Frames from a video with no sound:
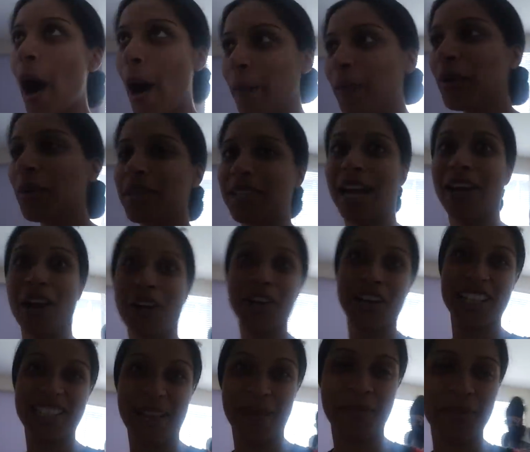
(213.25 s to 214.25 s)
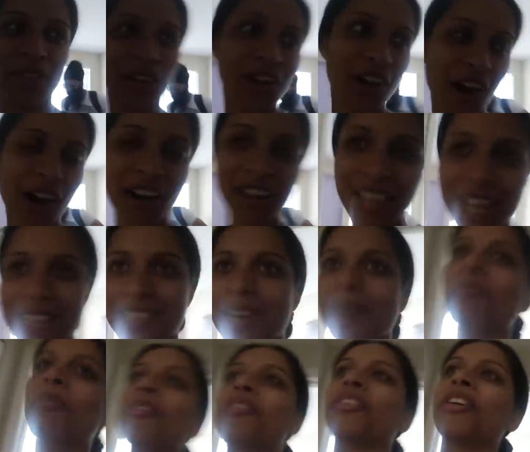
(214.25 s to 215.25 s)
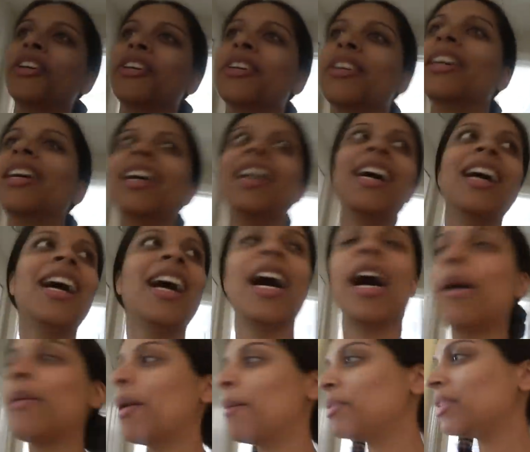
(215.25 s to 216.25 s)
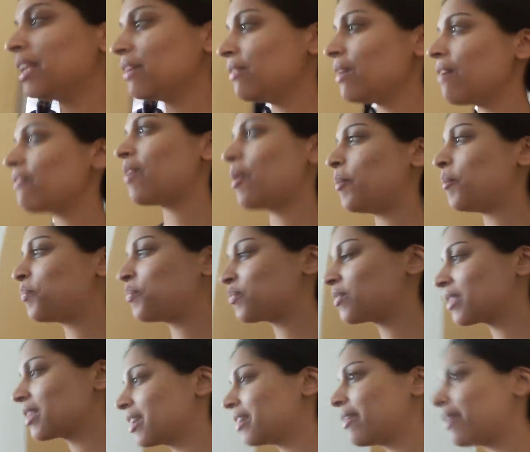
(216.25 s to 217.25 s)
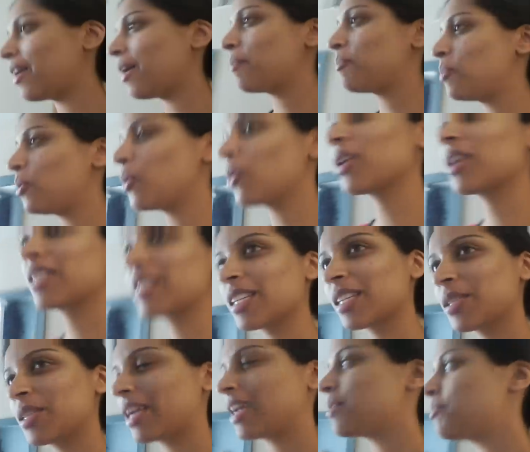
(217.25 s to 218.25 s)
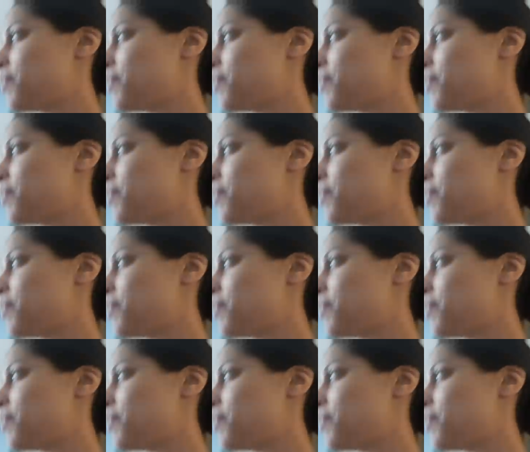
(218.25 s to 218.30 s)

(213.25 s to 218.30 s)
Humble was like, I could have slept in the car. That's humble for you. Um, I believe we have a a porch is like a